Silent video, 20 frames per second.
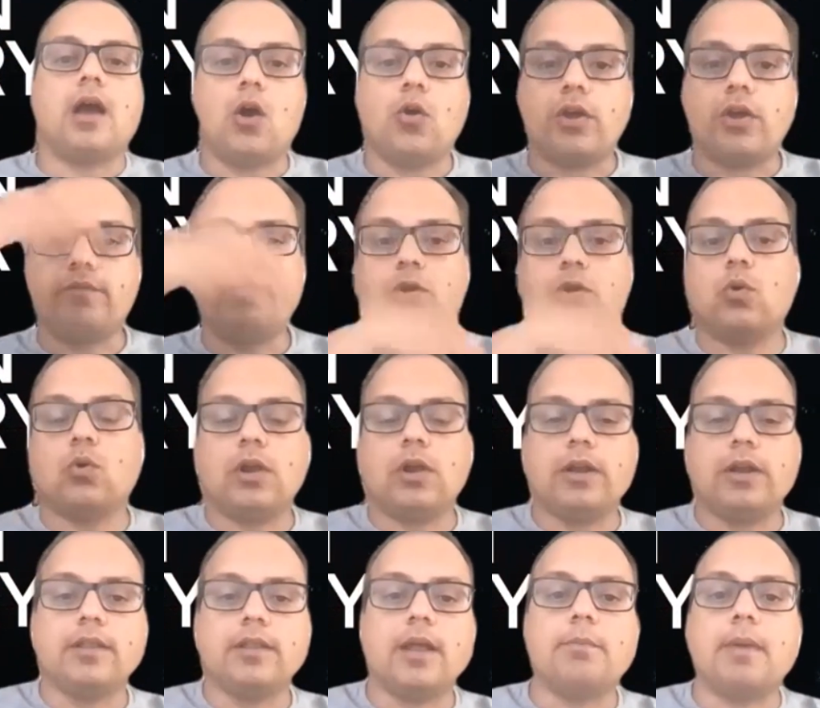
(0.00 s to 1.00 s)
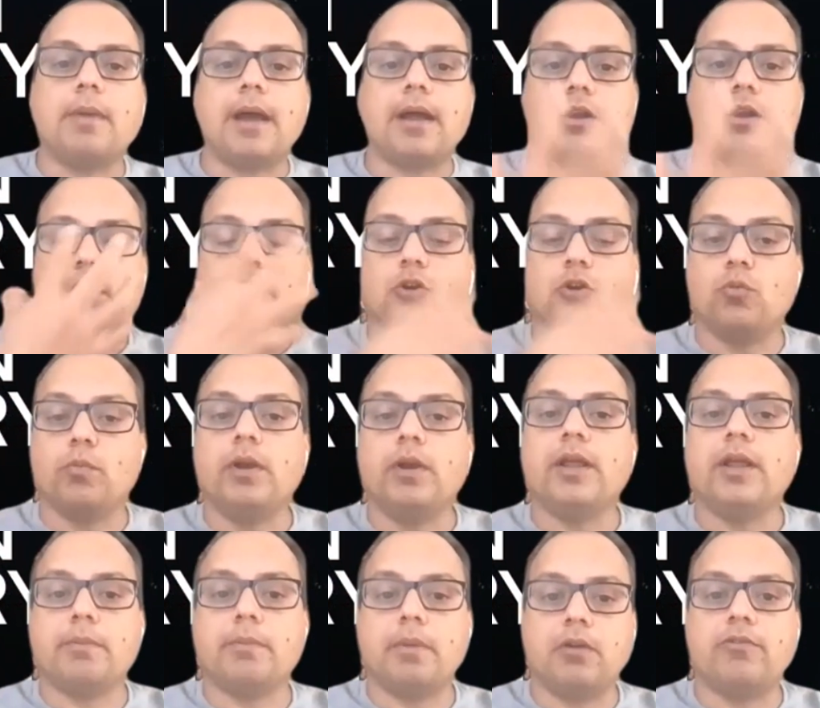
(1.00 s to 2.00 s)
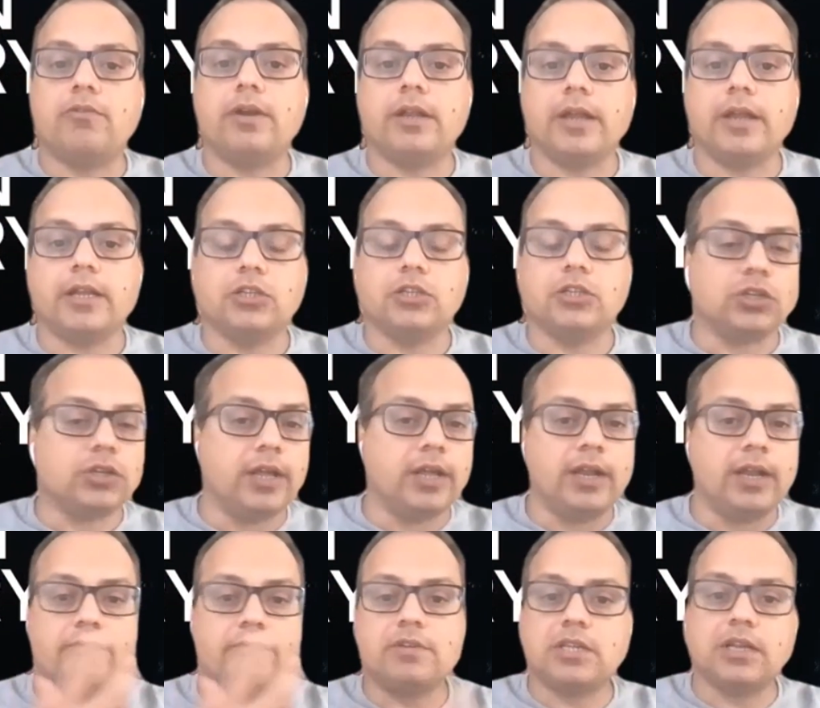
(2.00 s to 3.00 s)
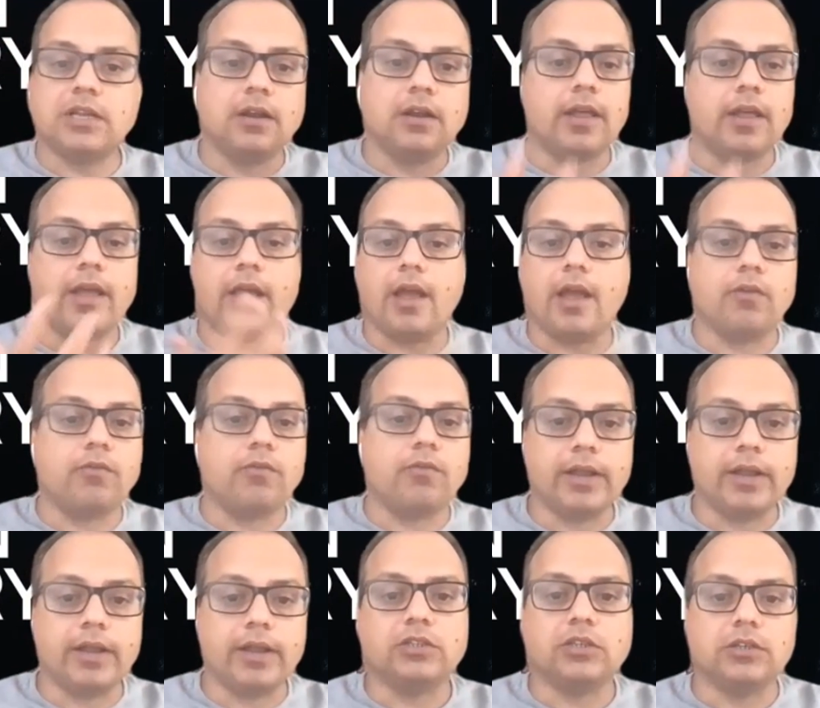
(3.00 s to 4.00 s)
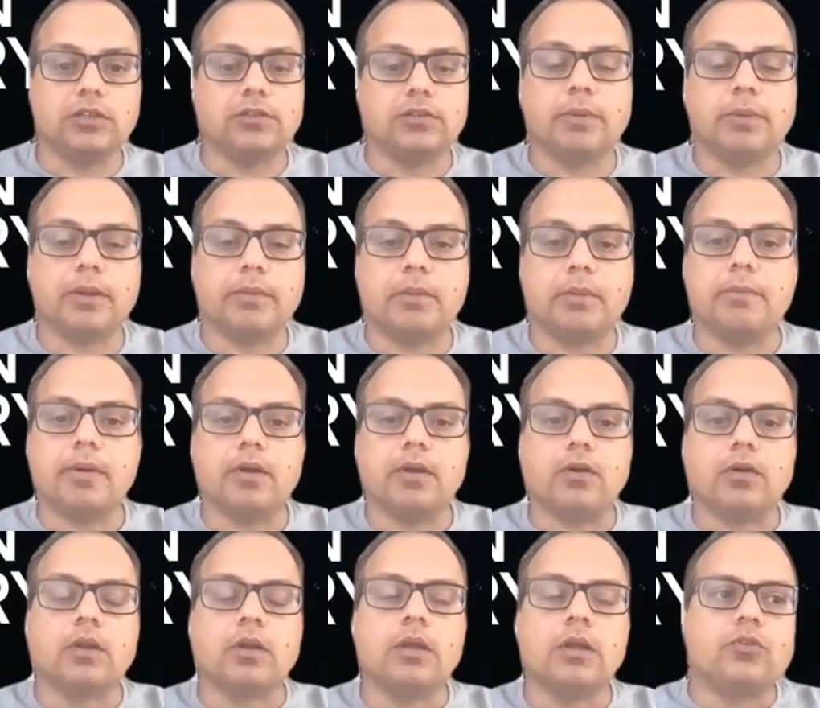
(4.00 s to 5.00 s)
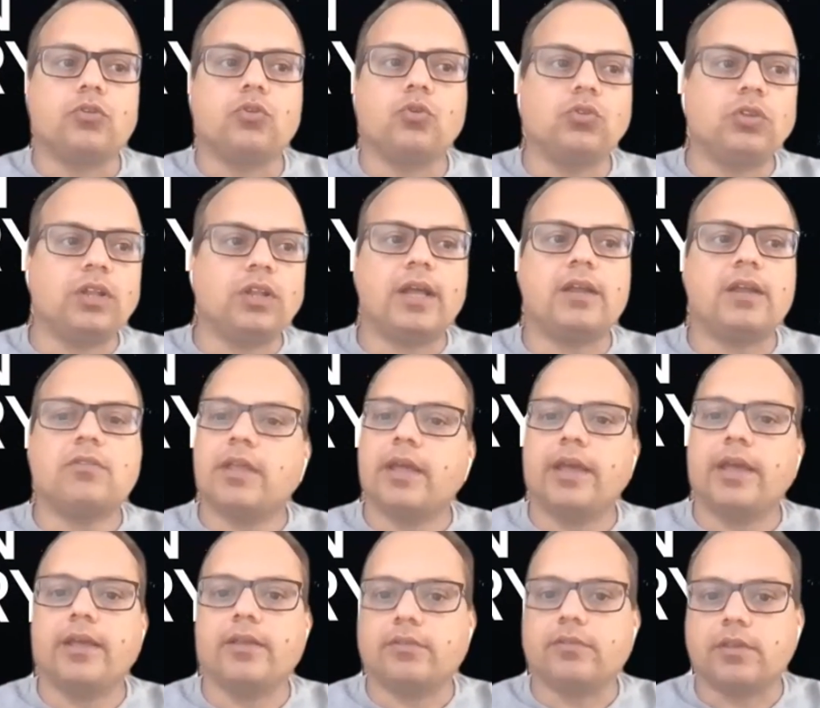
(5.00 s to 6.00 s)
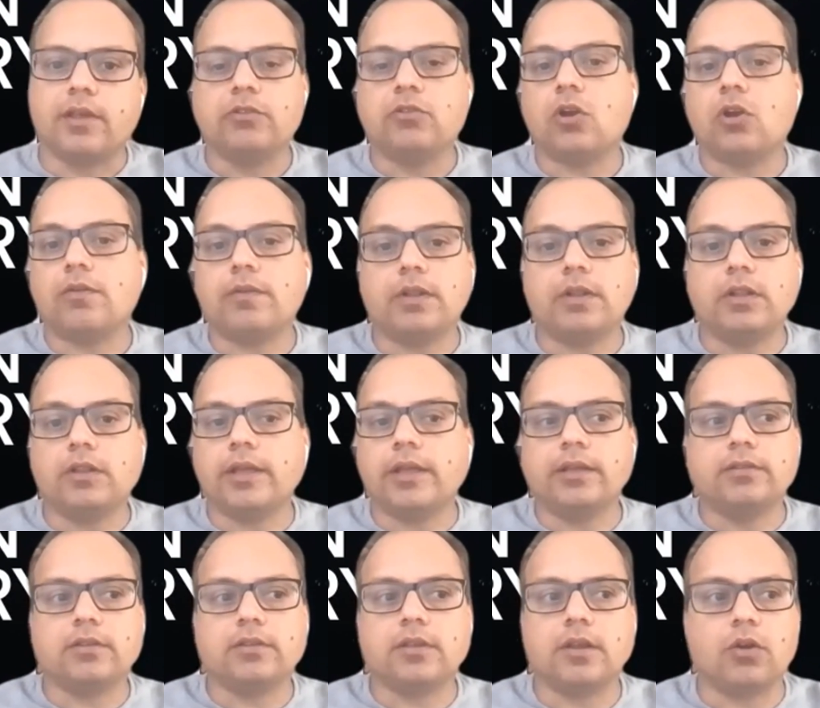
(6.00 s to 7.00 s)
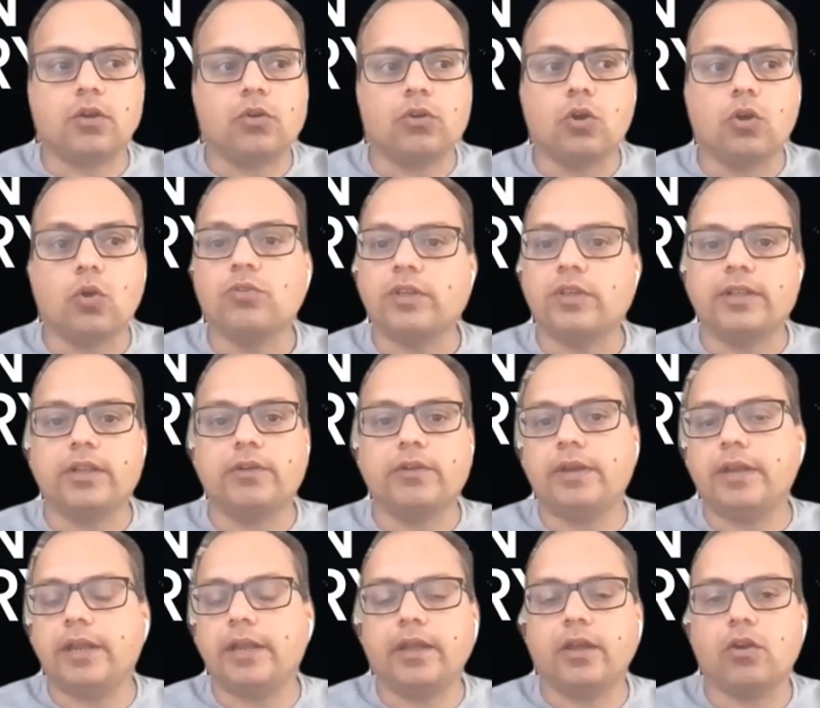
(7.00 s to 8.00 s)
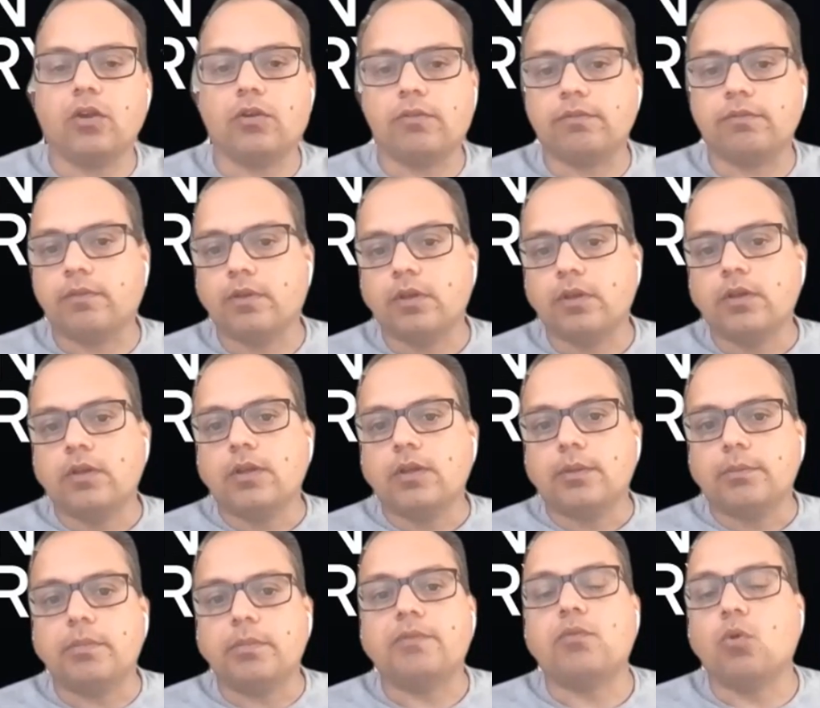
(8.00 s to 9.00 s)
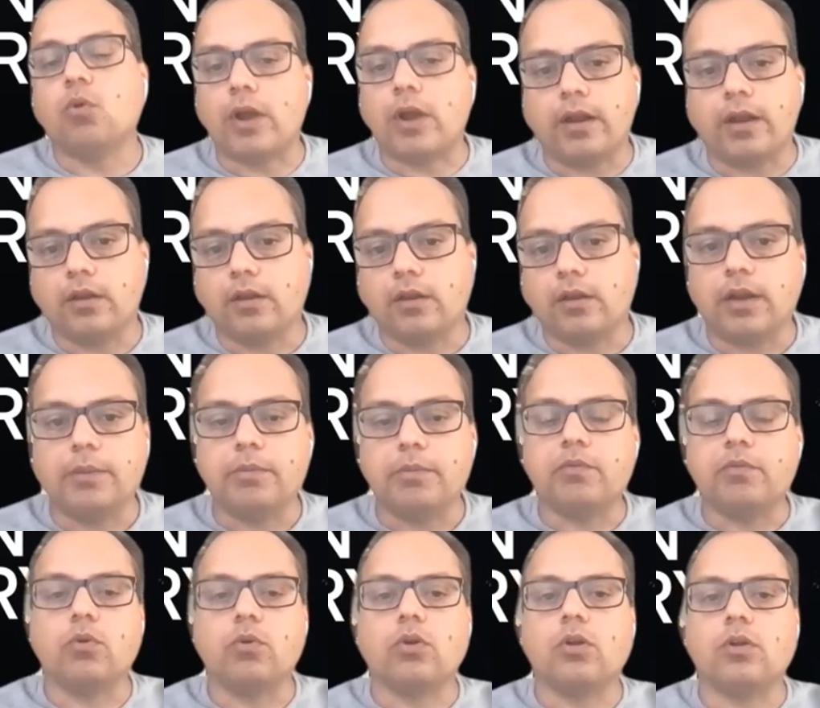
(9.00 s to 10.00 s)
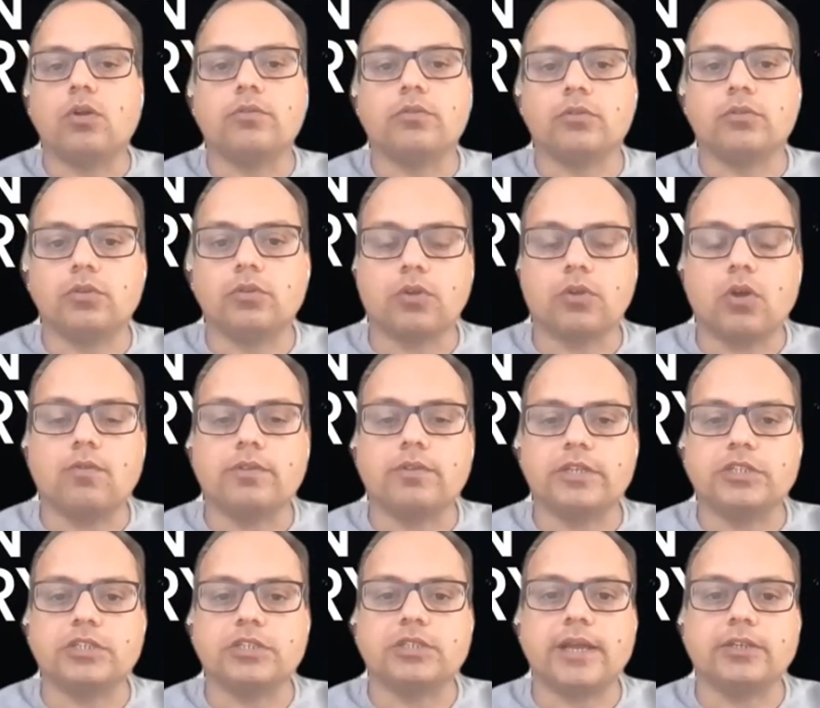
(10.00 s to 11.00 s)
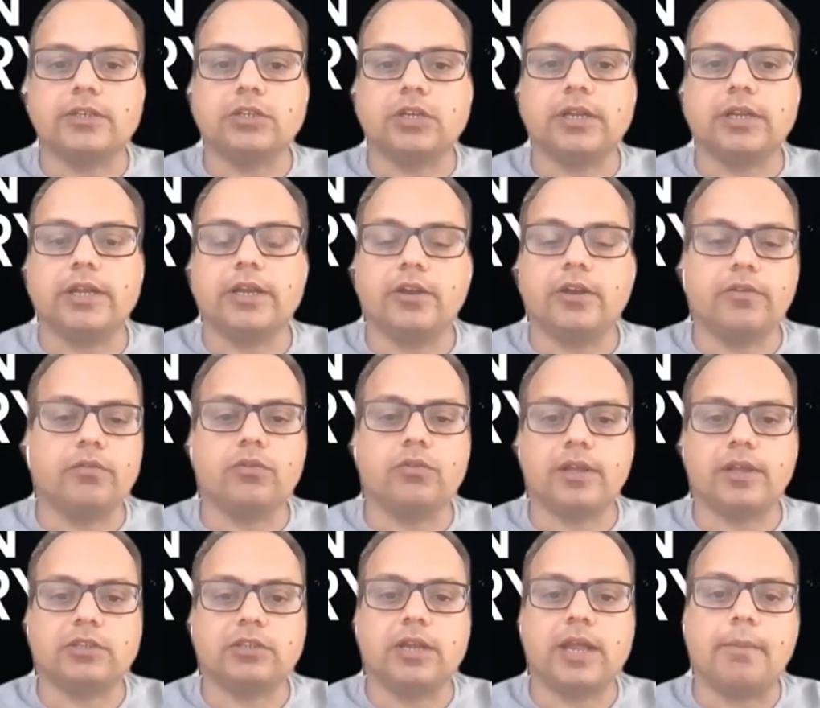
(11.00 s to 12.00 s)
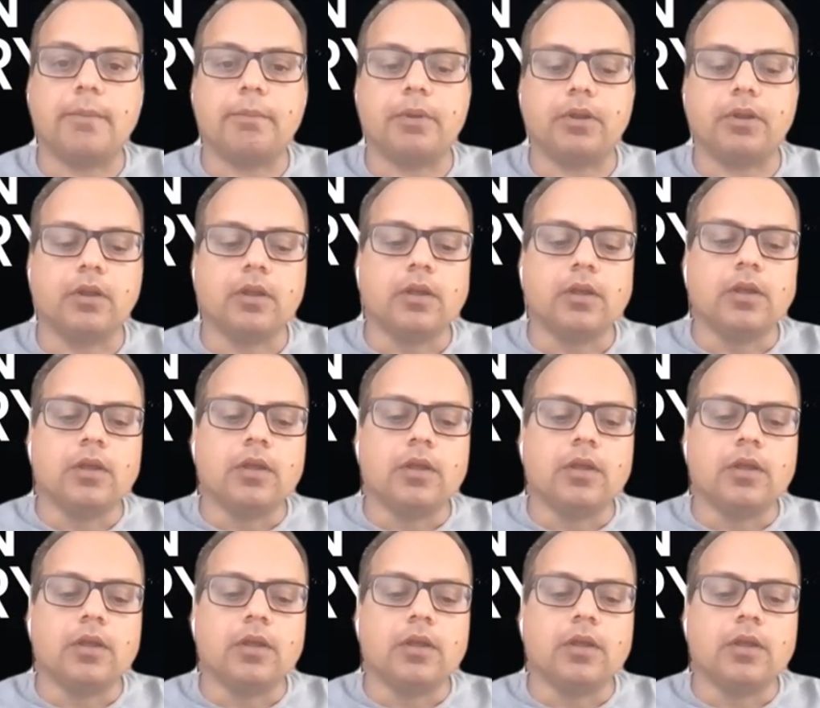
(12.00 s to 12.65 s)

How can we correlate that back to building a better vetting engine? And every single day, our vetting engine is becoming better. So those are the kind of things. There's a lot of other things around closing that we take care of beforehand, right? Before all of those conversations actually and interviews actually happen.